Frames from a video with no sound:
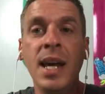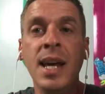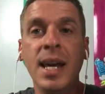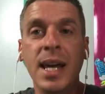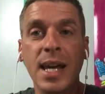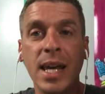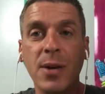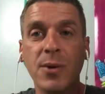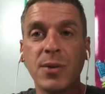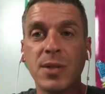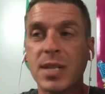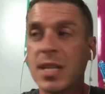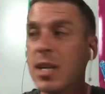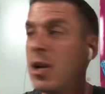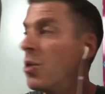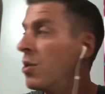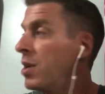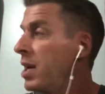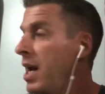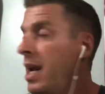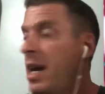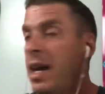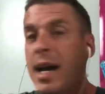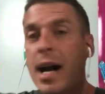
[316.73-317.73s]
He would say,
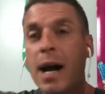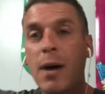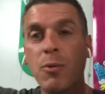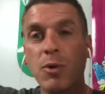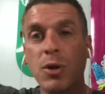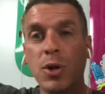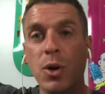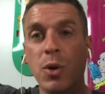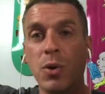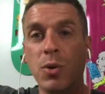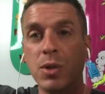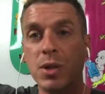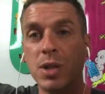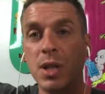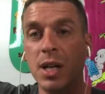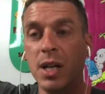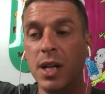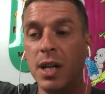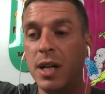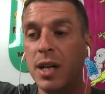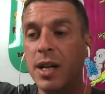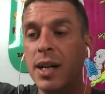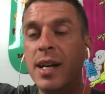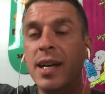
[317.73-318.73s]
okay. I would go
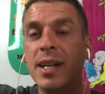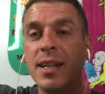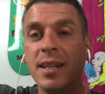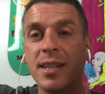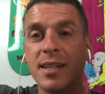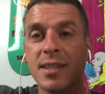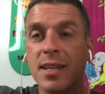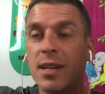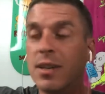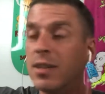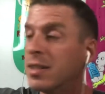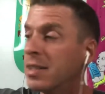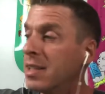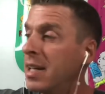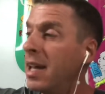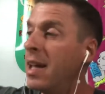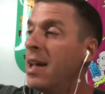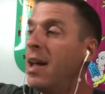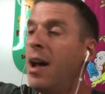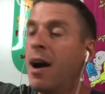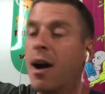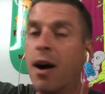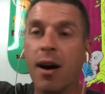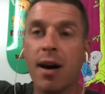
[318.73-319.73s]
to the seller and say,
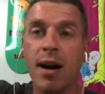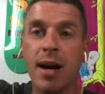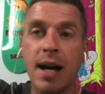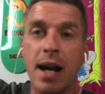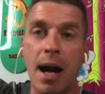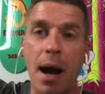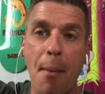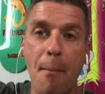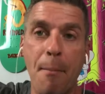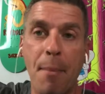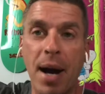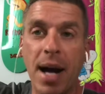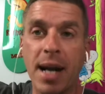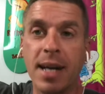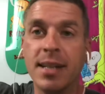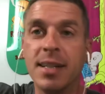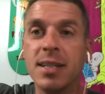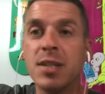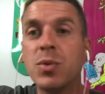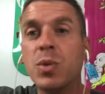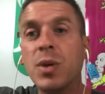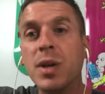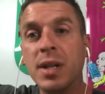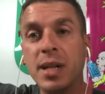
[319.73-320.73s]
all right, I'm buying this
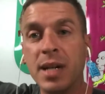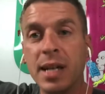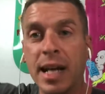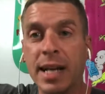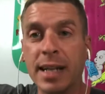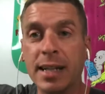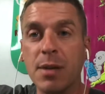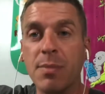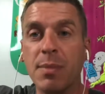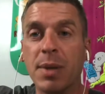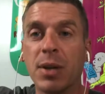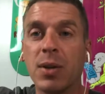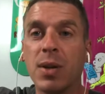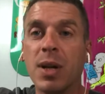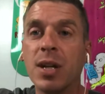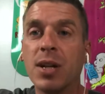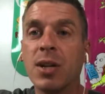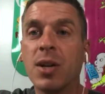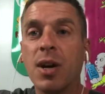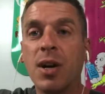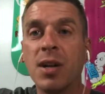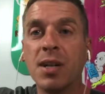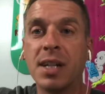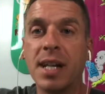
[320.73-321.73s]
one. I give my credit
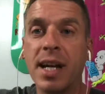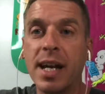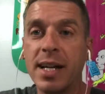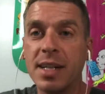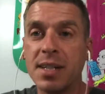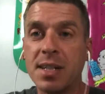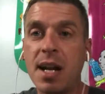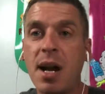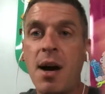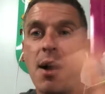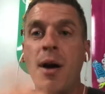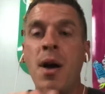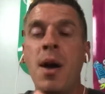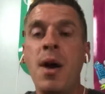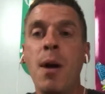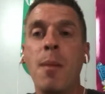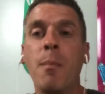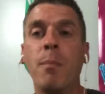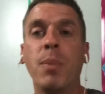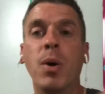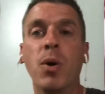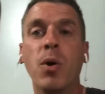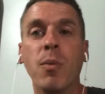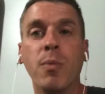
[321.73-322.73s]
card, cashed out,
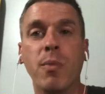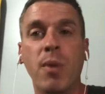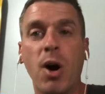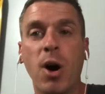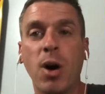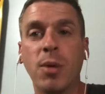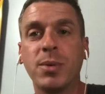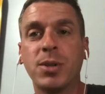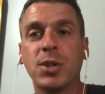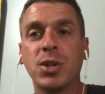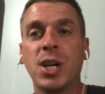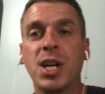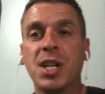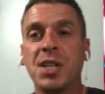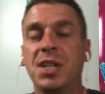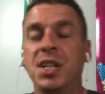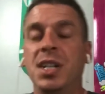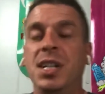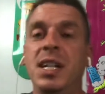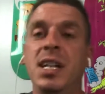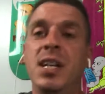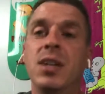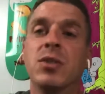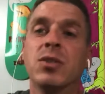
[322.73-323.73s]
boom, arbitrage the
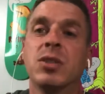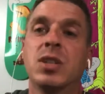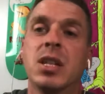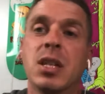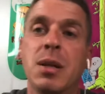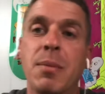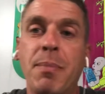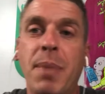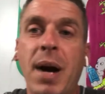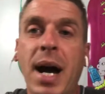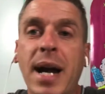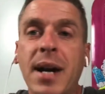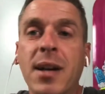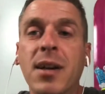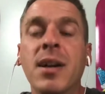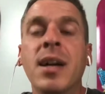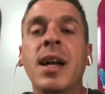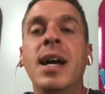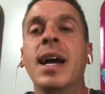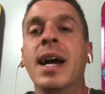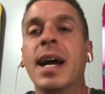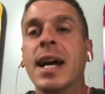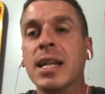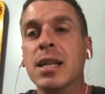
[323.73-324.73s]
deal to the buyer,
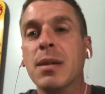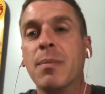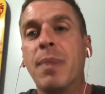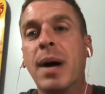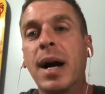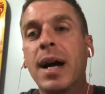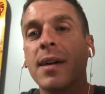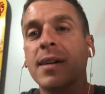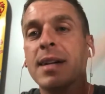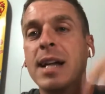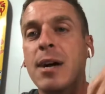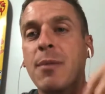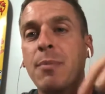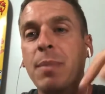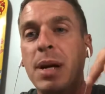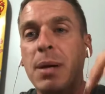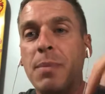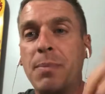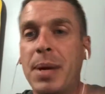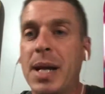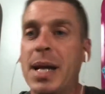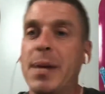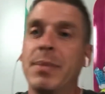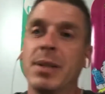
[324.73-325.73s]
and the buyer now made
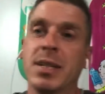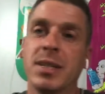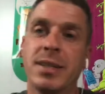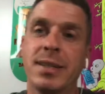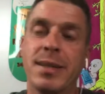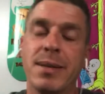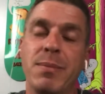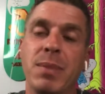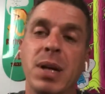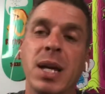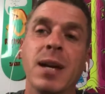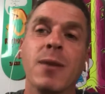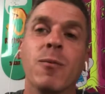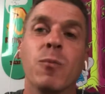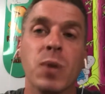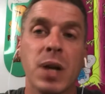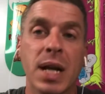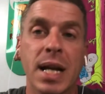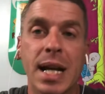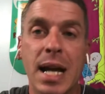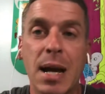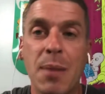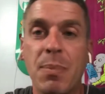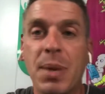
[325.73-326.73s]
payments to me. When I
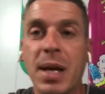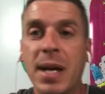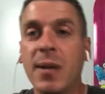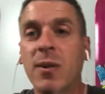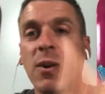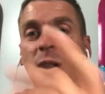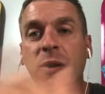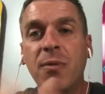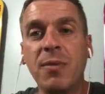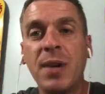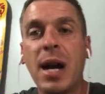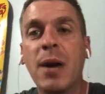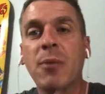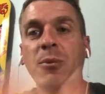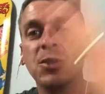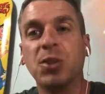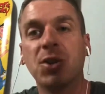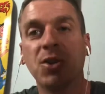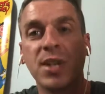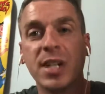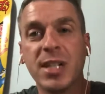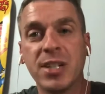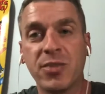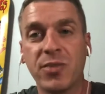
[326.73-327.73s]
got paid off, I would
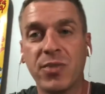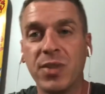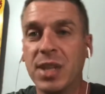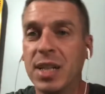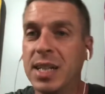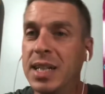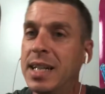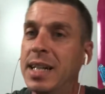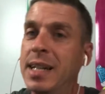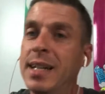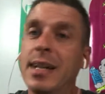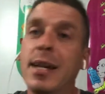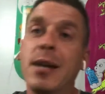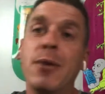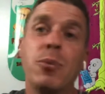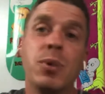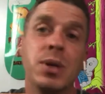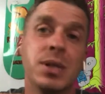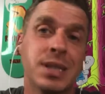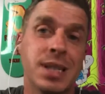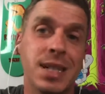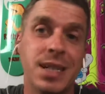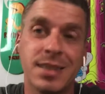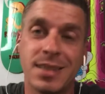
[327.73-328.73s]
transfer the deed. It
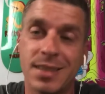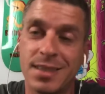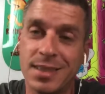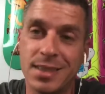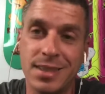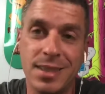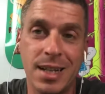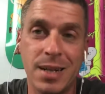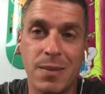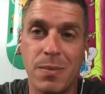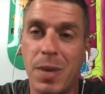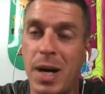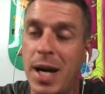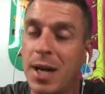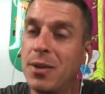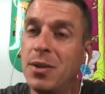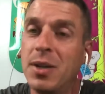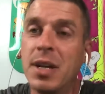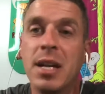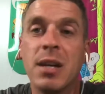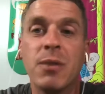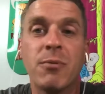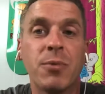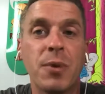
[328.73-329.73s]
was a slick model,
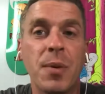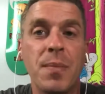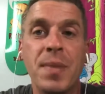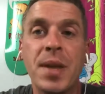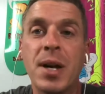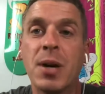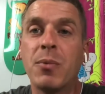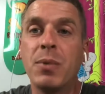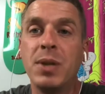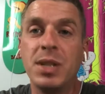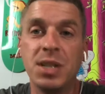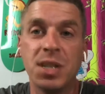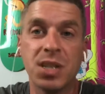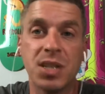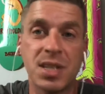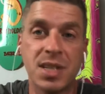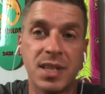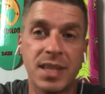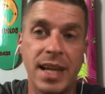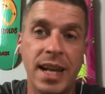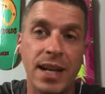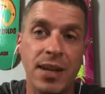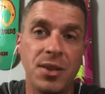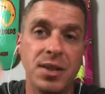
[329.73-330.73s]
and from there, we just
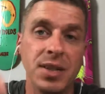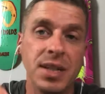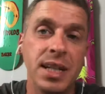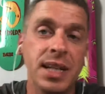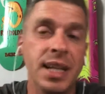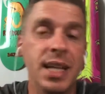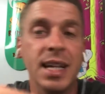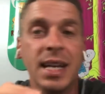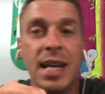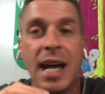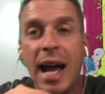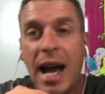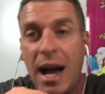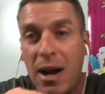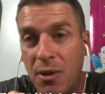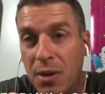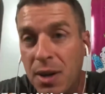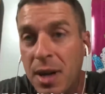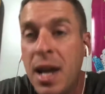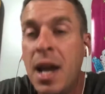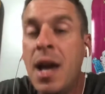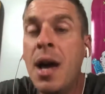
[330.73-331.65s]
scaled it out.